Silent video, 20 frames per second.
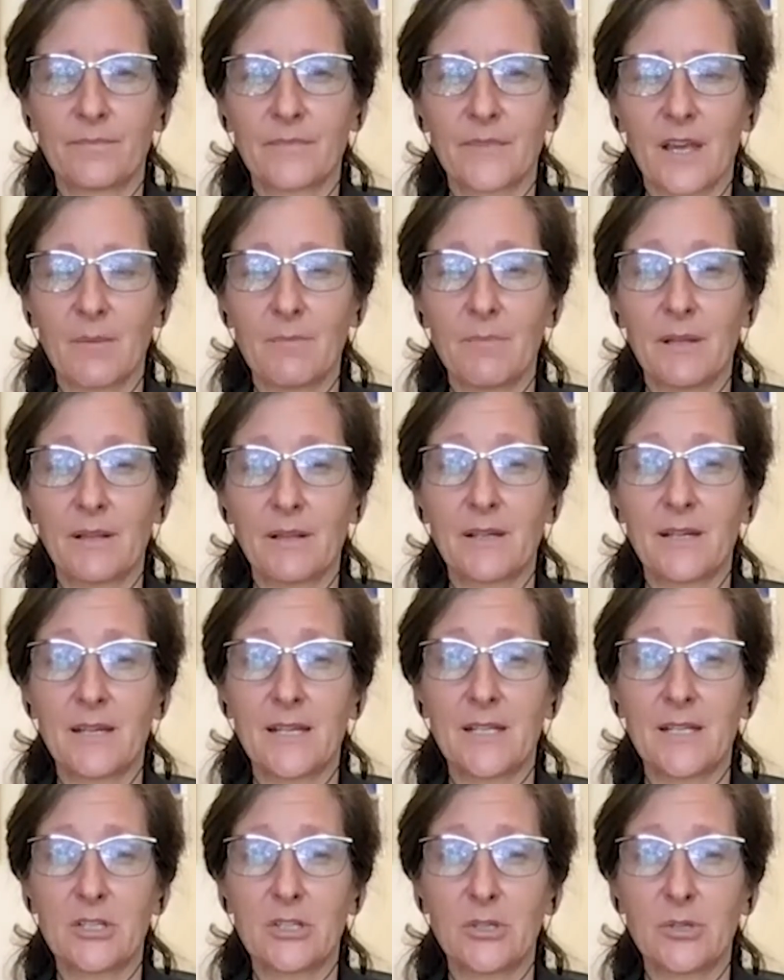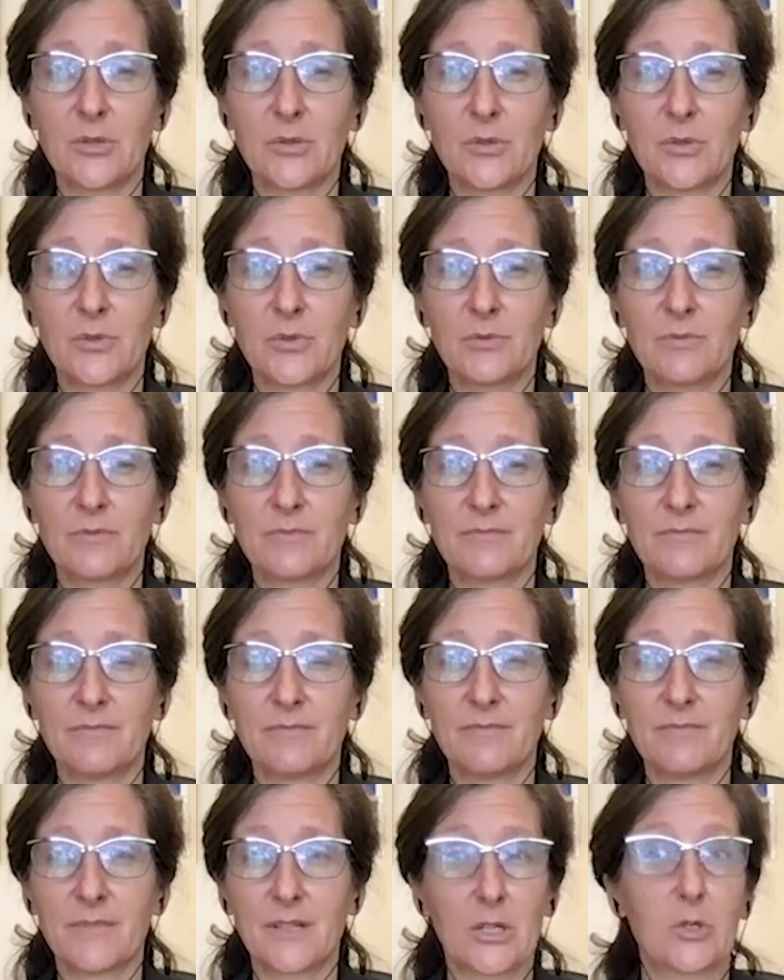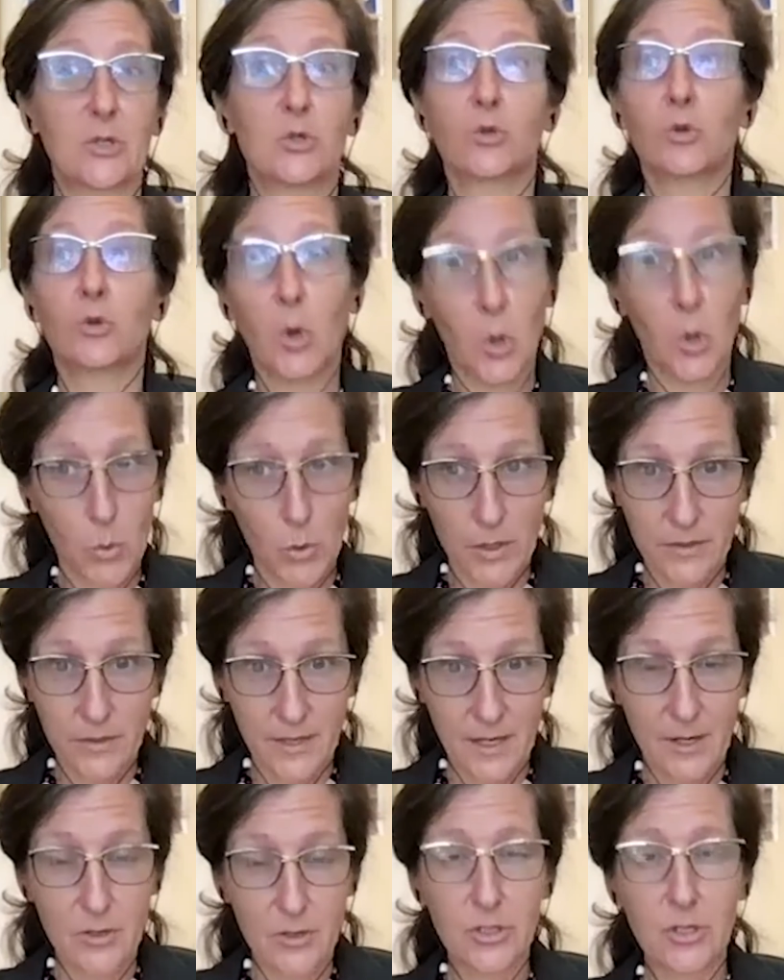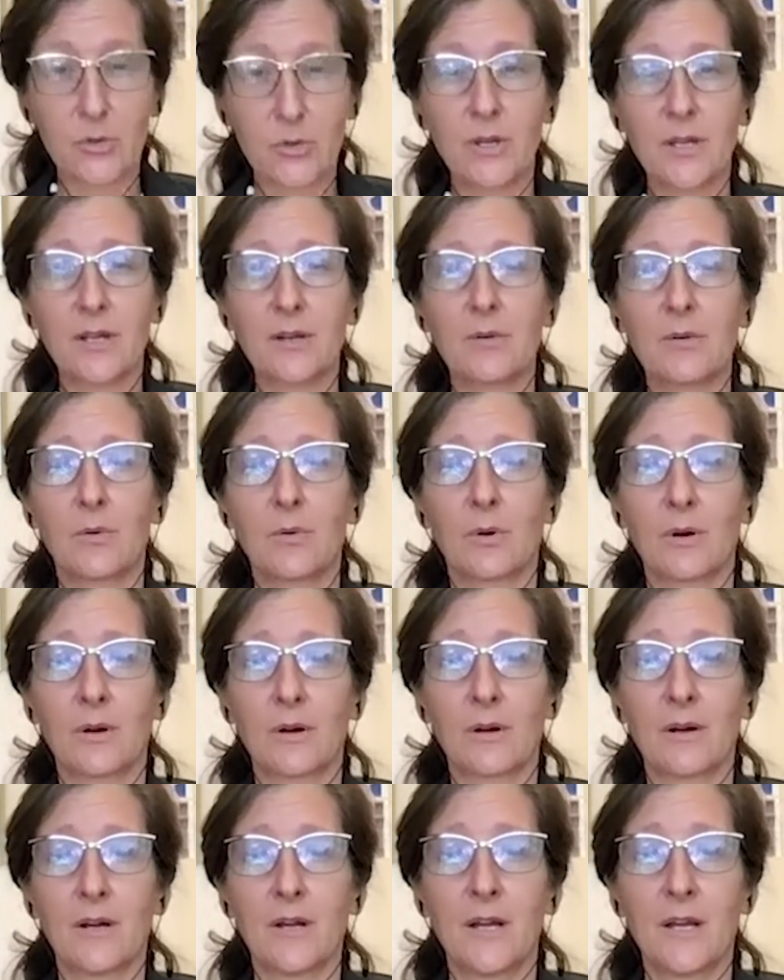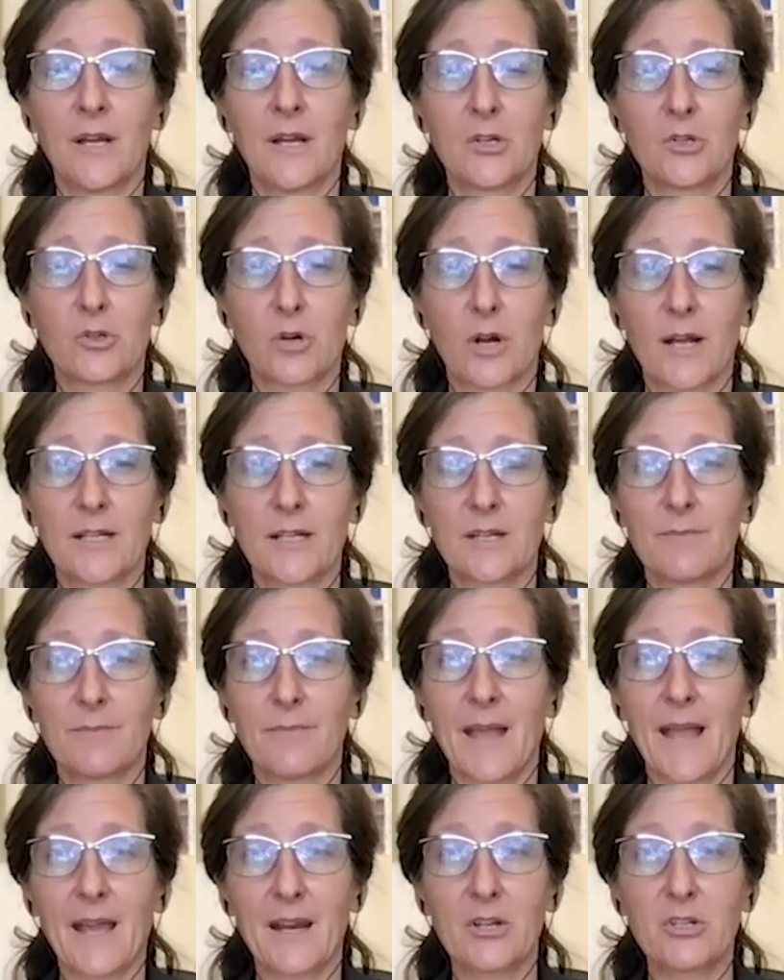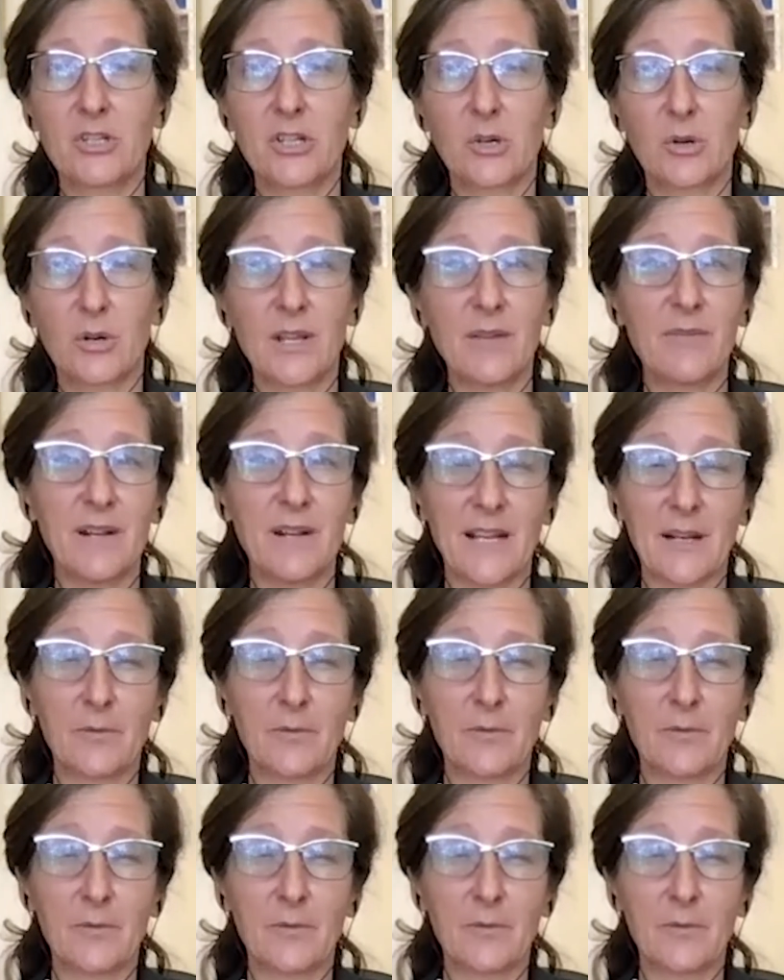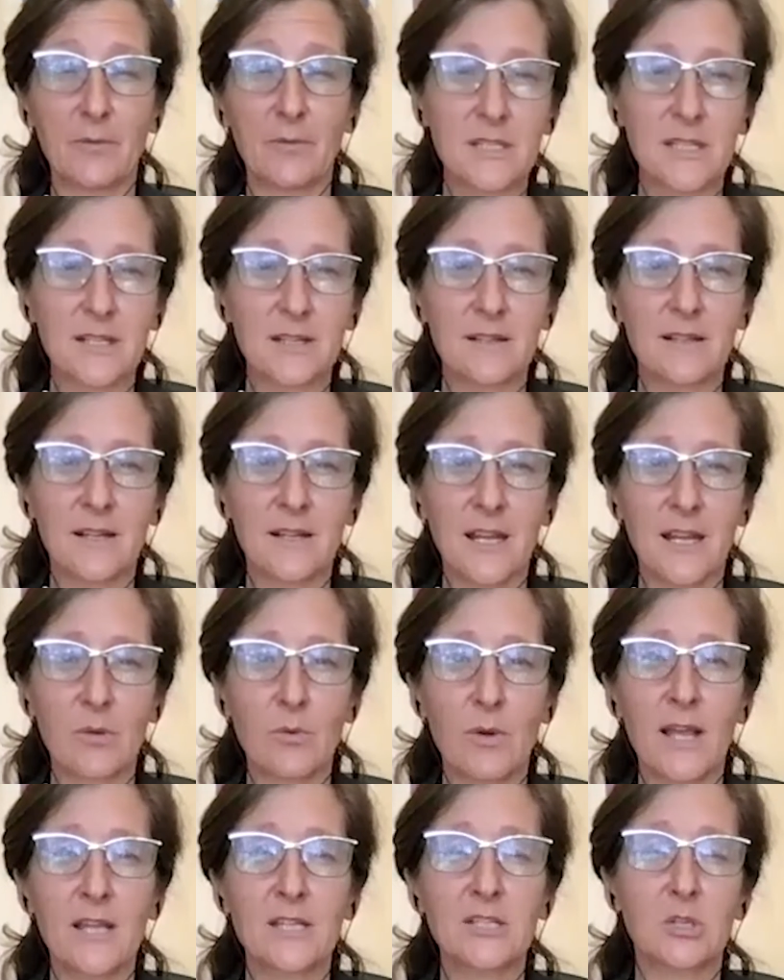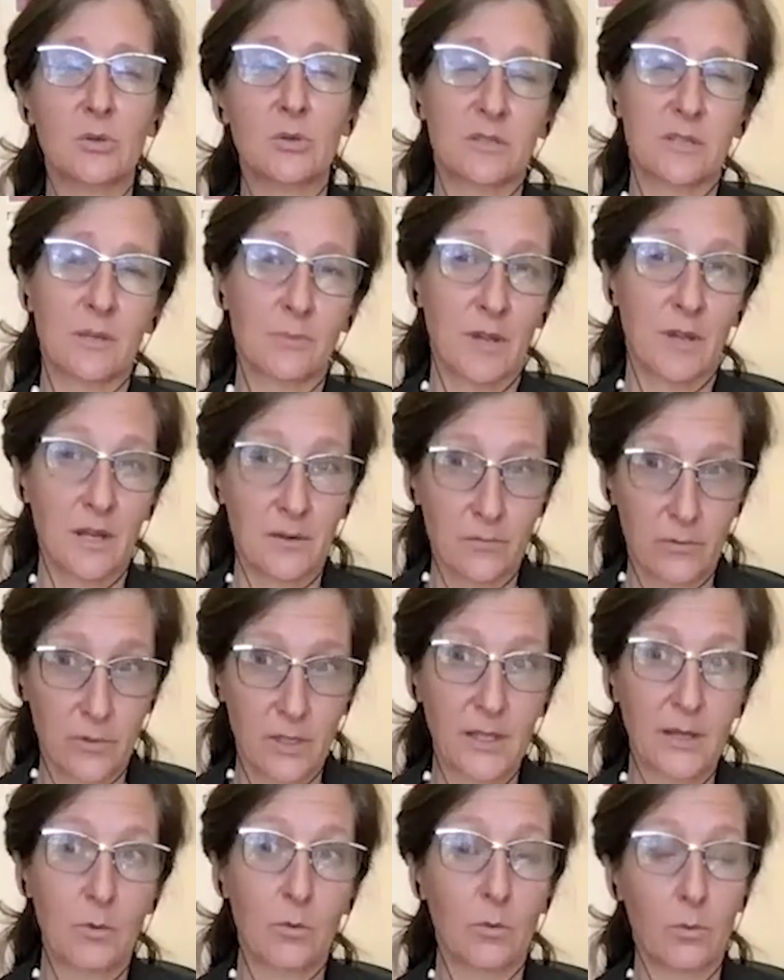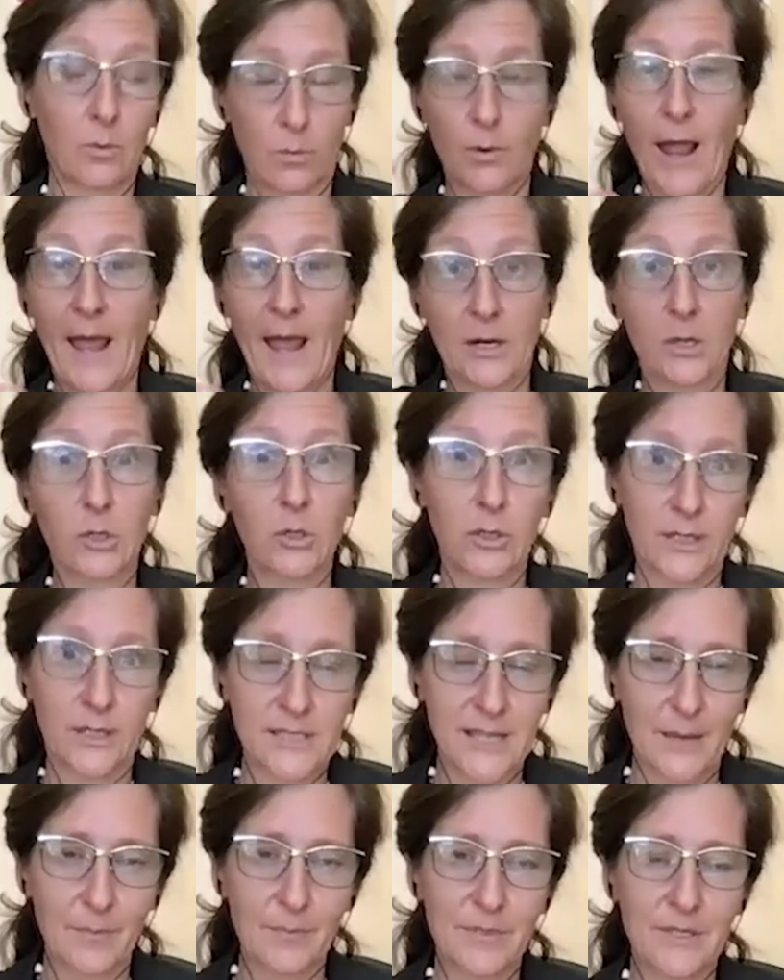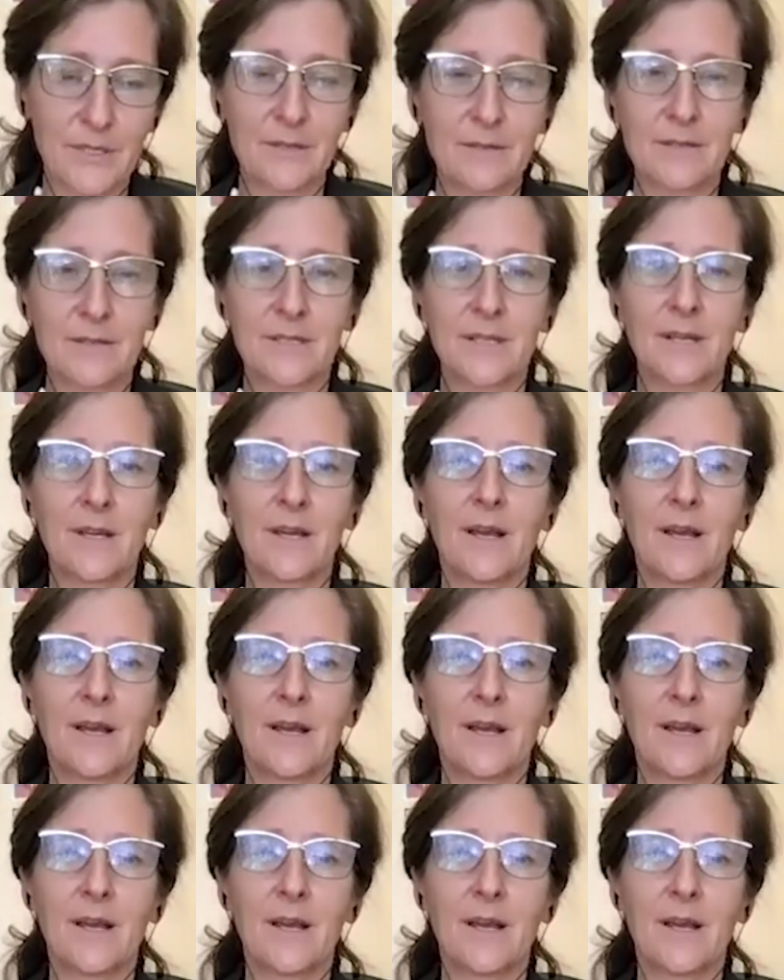ability to control what they're doing or try to manage it or even influence it in any way. So some kind of really radical acceptance